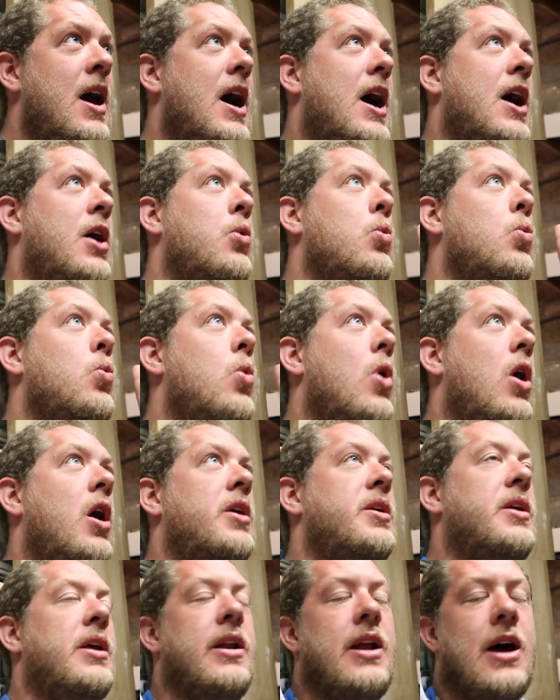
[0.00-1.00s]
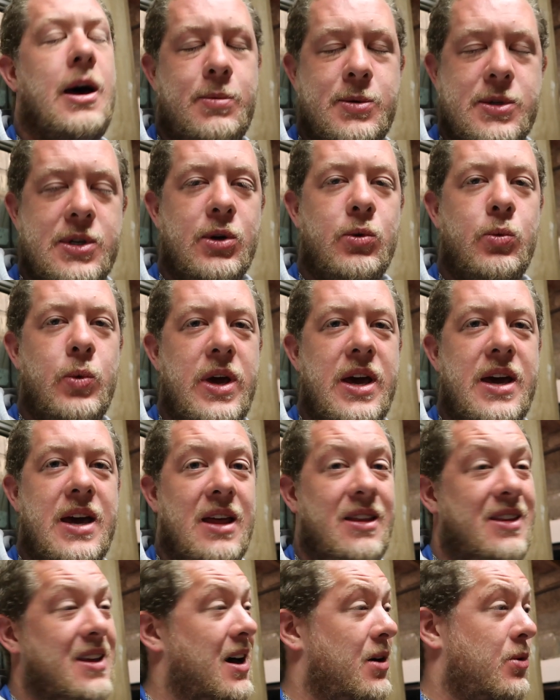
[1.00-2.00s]
and what an absolute
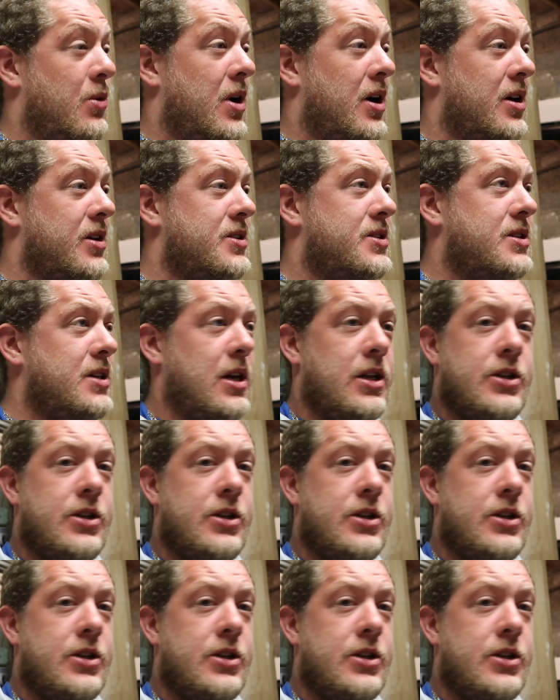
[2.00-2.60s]
weekend that was.